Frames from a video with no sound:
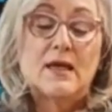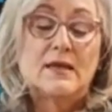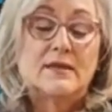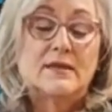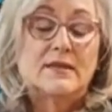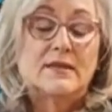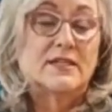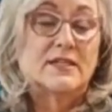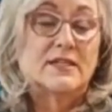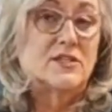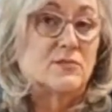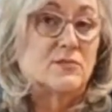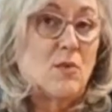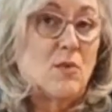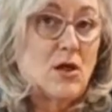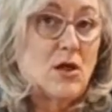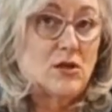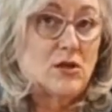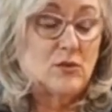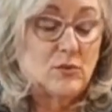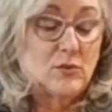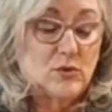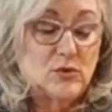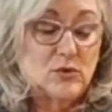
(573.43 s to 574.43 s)
The
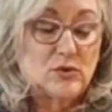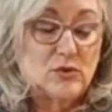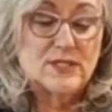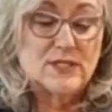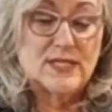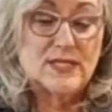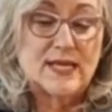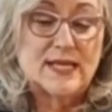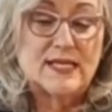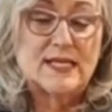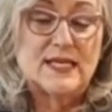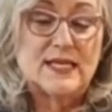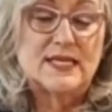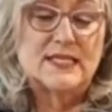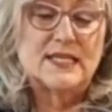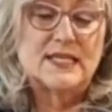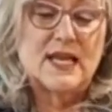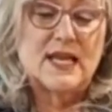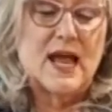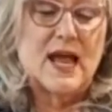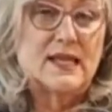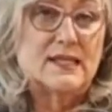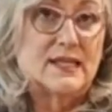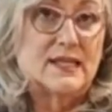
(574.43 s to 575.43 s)
smaller rulers like these,
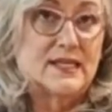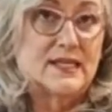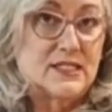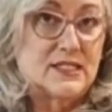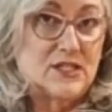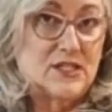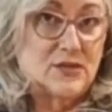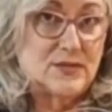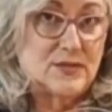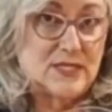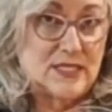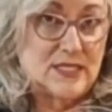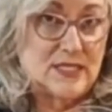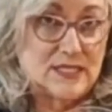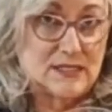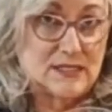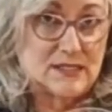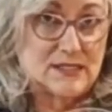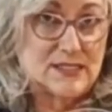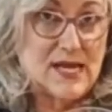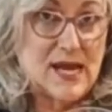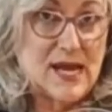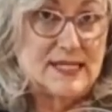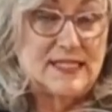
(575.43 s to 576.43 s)
I like to use these little
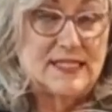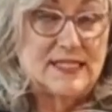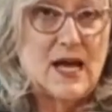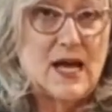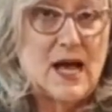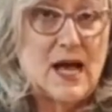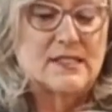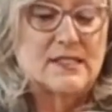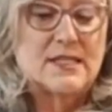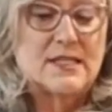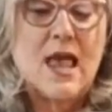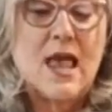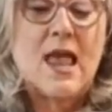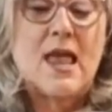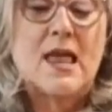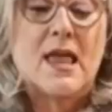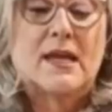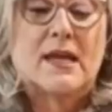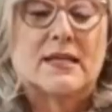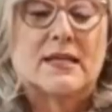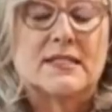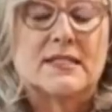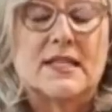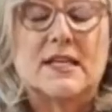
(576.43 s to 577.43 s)
tiny dots
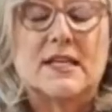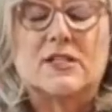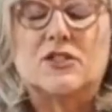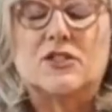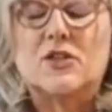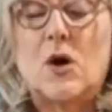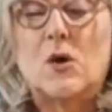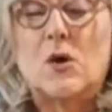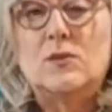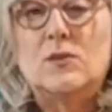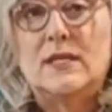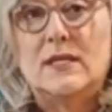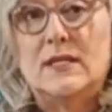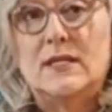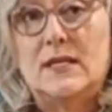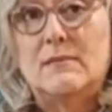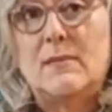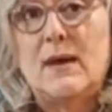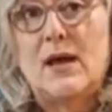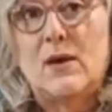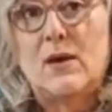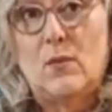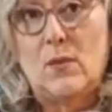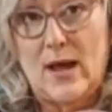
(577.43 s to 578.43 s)
because they don't get in
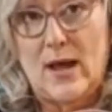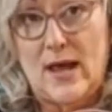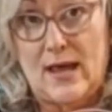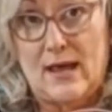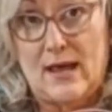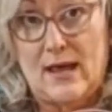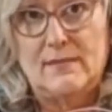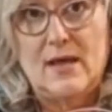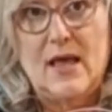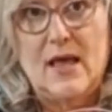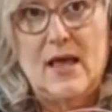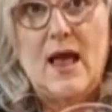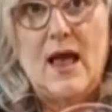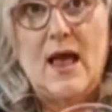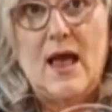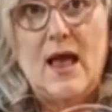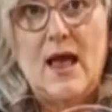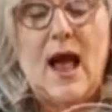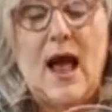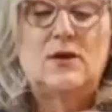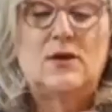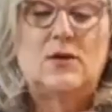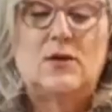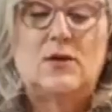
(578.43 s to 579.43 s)
my way. I
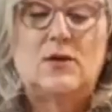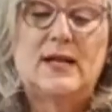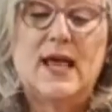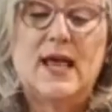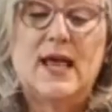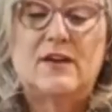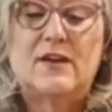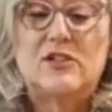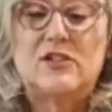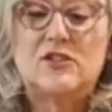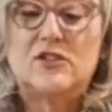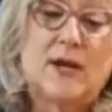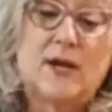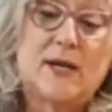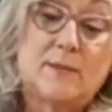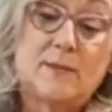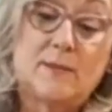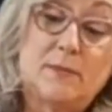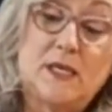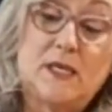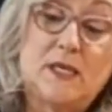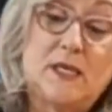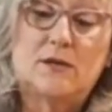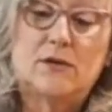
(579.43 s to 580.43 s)
don't want to have to try to
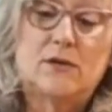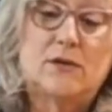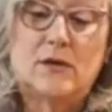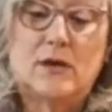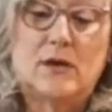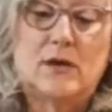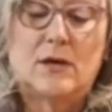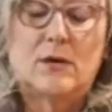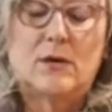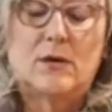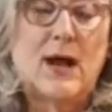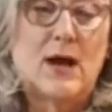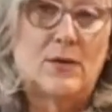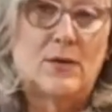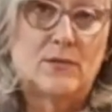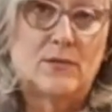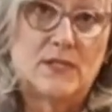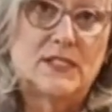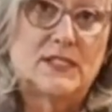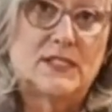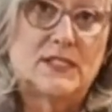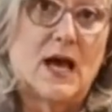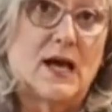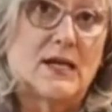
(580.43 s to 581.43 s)
peer around
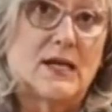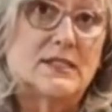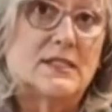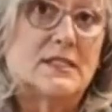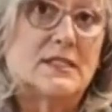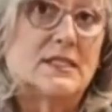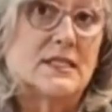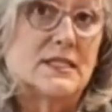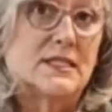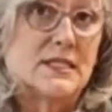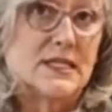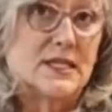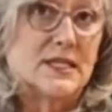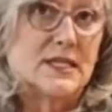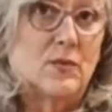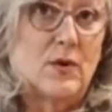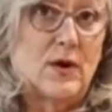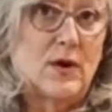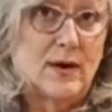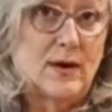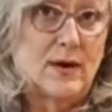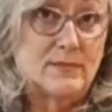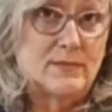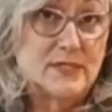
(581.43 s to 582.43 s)
the dot to see
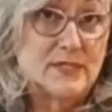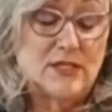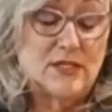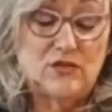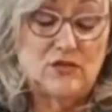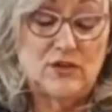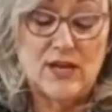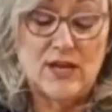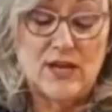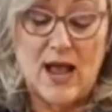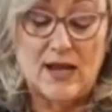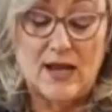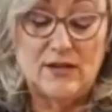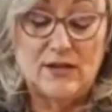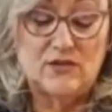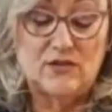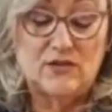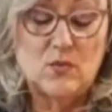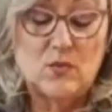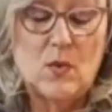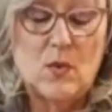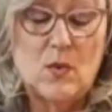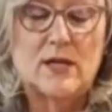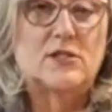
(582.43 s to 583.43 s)
where I'm stitching. I just
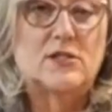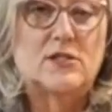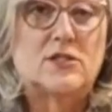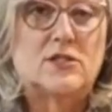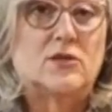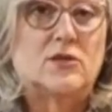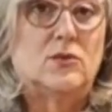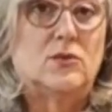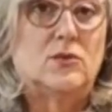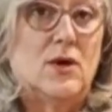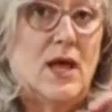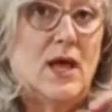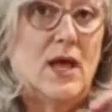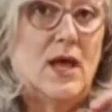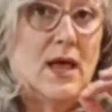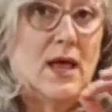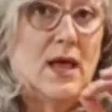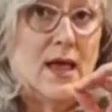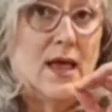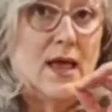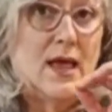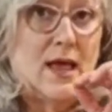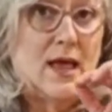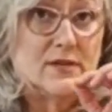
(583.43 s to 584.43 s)
want to
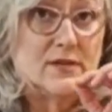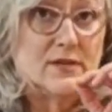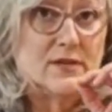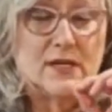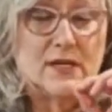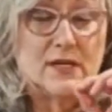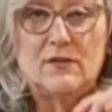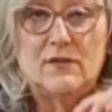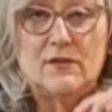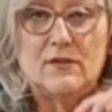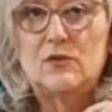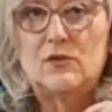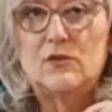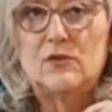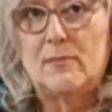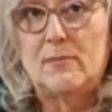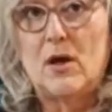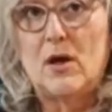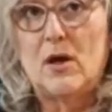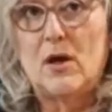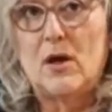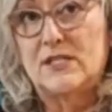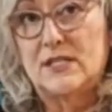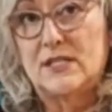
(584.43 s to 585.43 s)
have enough grip on there
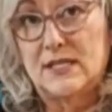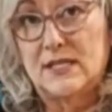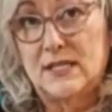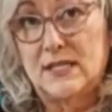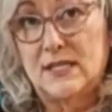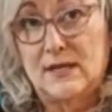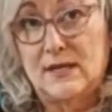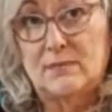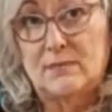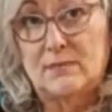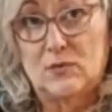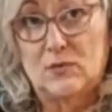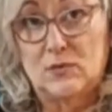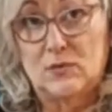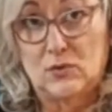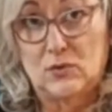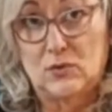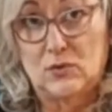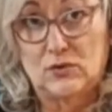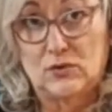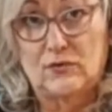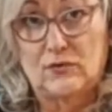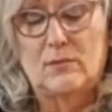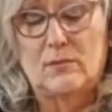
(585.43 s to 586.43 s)
to keep the ruler
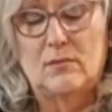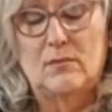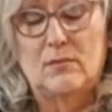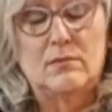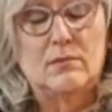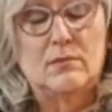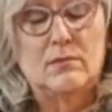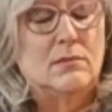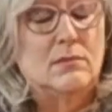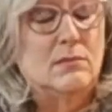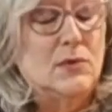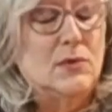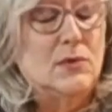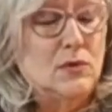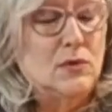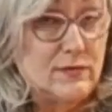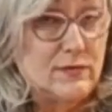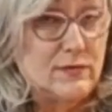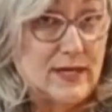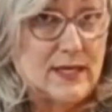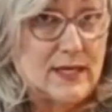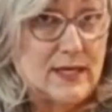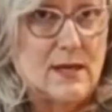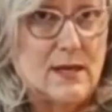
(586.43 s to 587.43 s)
from
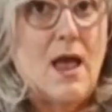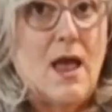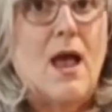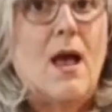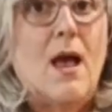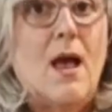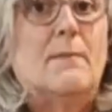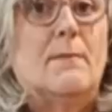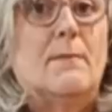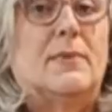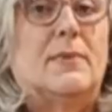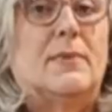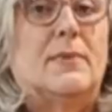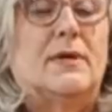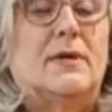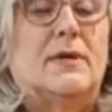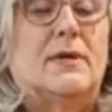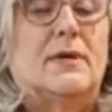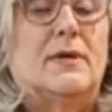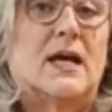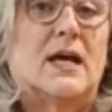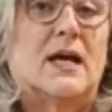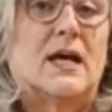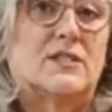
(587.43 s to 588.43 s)
moving, but not
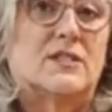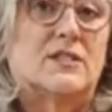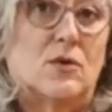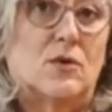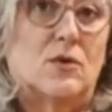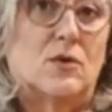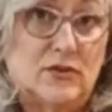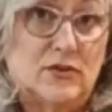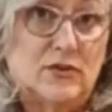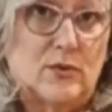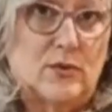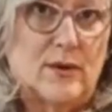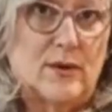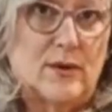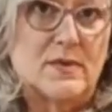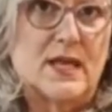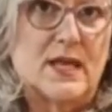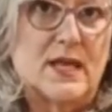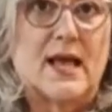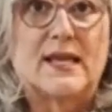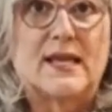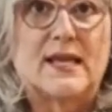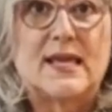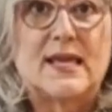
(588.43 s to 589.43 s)
so much grip that I
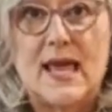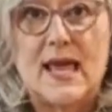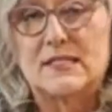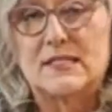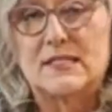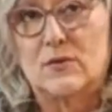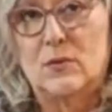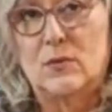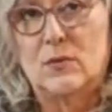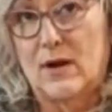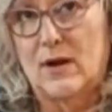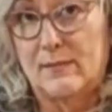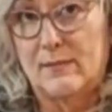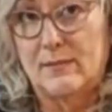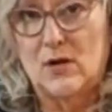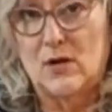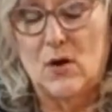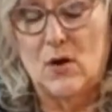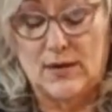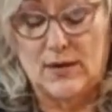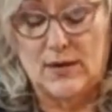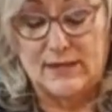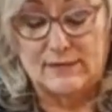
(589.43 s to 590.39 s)
can't see where I'm going.